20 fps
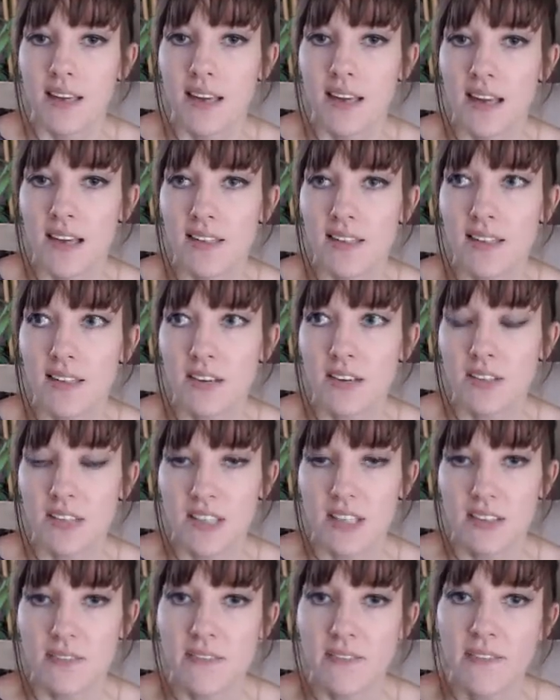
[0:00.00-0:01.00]
there's this
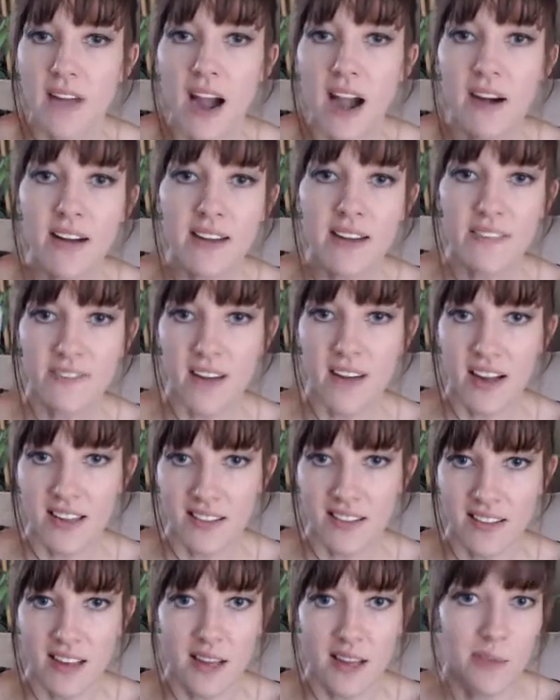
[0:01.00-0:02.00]
very fine
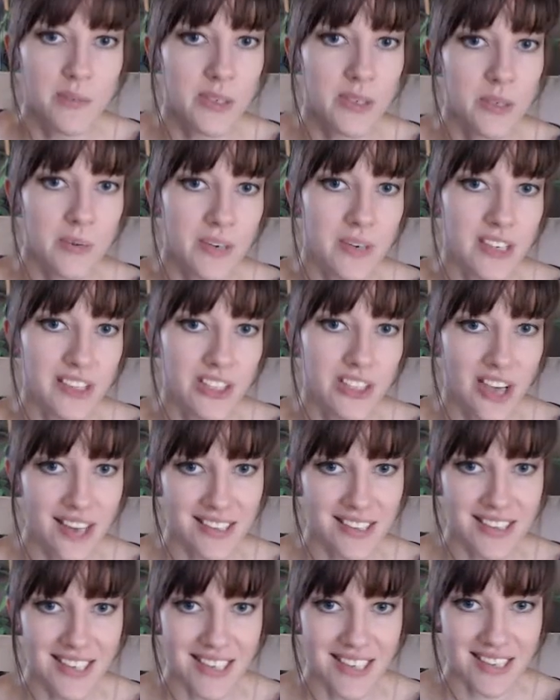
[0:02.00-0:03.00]
line between
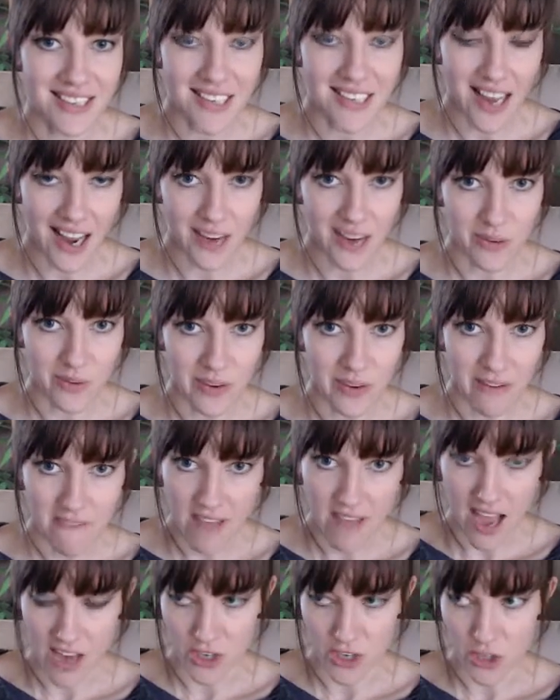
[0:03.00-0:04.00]
justice and
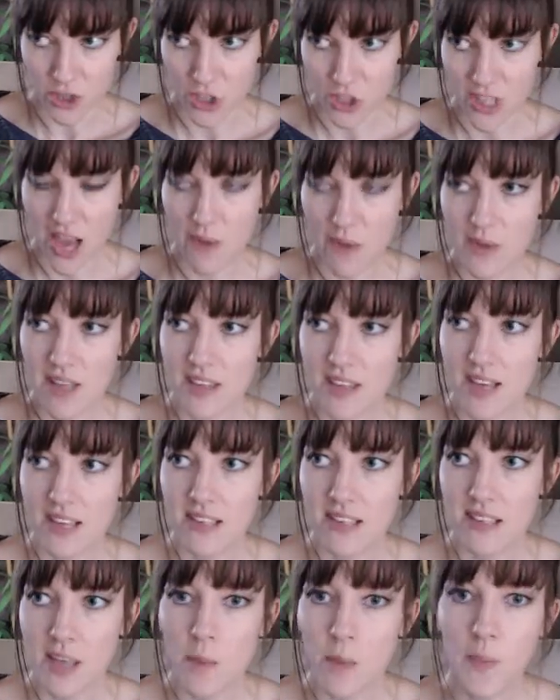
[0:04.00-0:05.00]
revenge, that we think
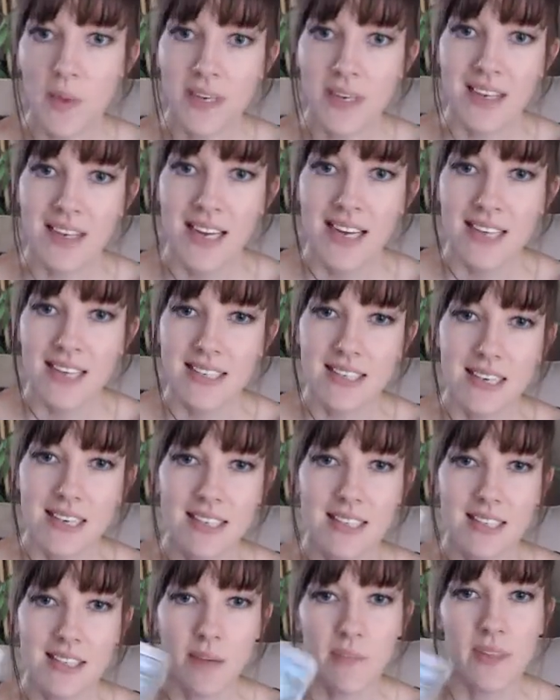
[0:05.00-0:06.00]
someone did
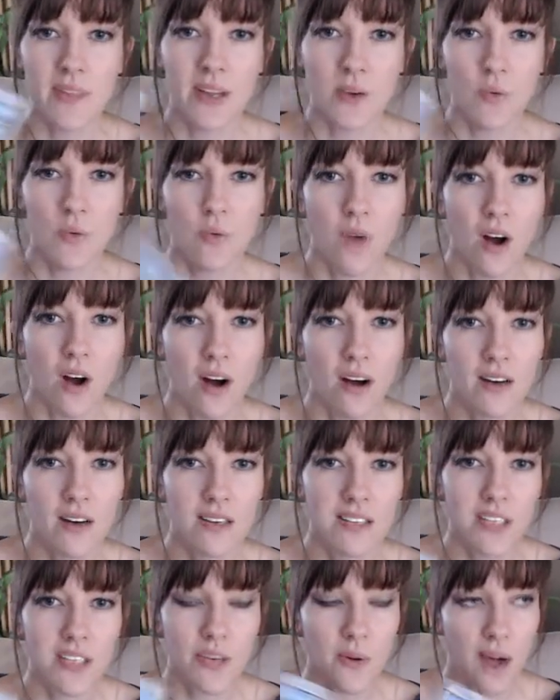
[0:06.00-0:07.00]
something wrong
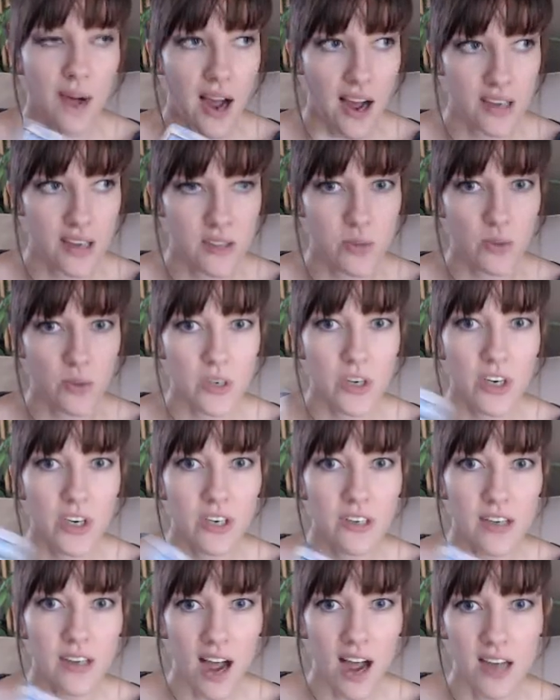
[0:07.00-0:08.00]
to us or
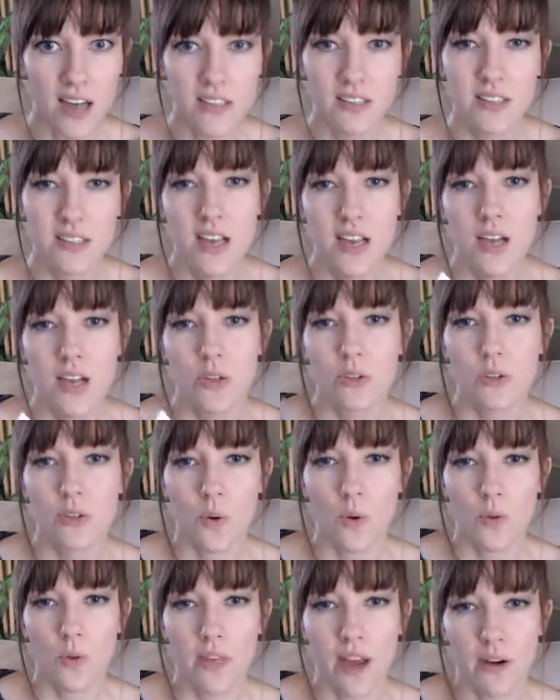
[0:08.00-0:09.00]
hurt us,
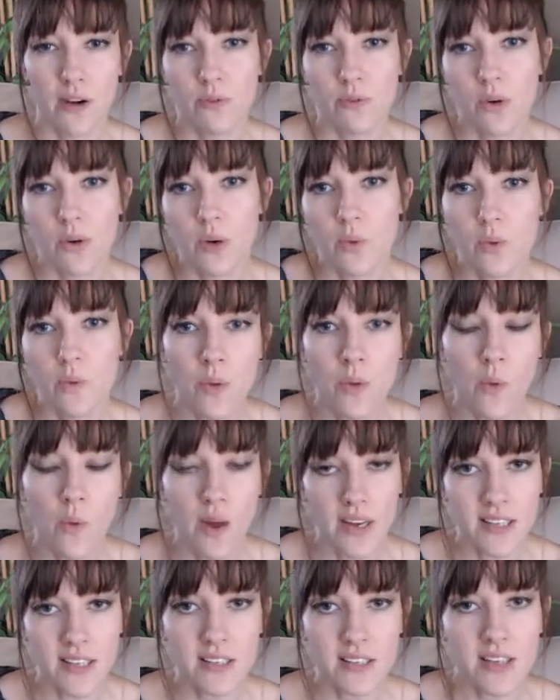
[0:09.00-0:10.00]
so therefore we want
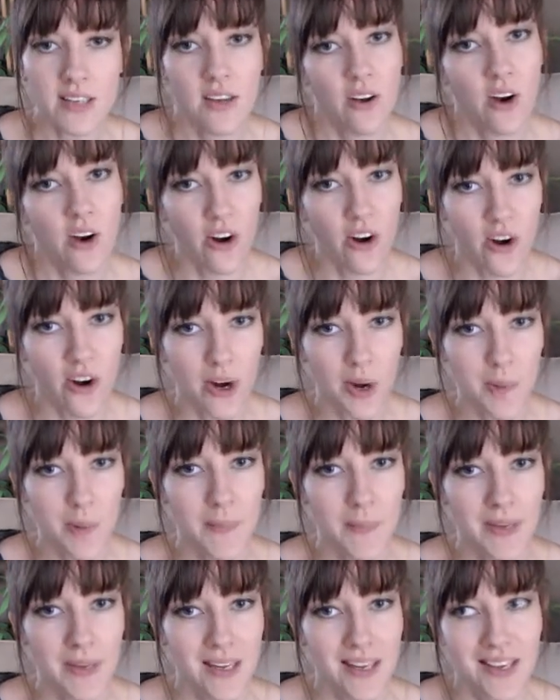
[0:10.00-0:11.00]
to see harm
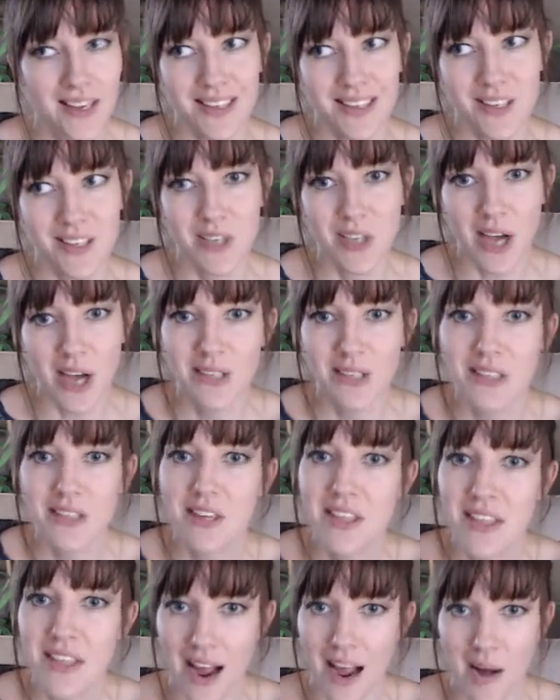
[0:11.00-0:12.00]
done to
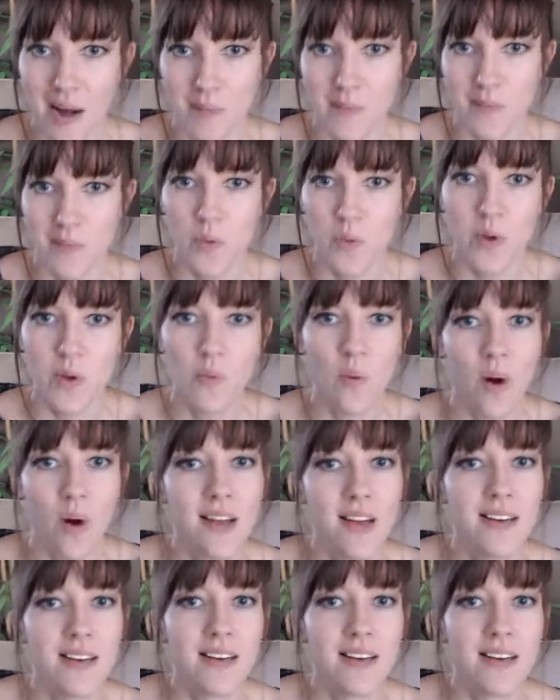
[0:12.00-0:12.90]
them. We want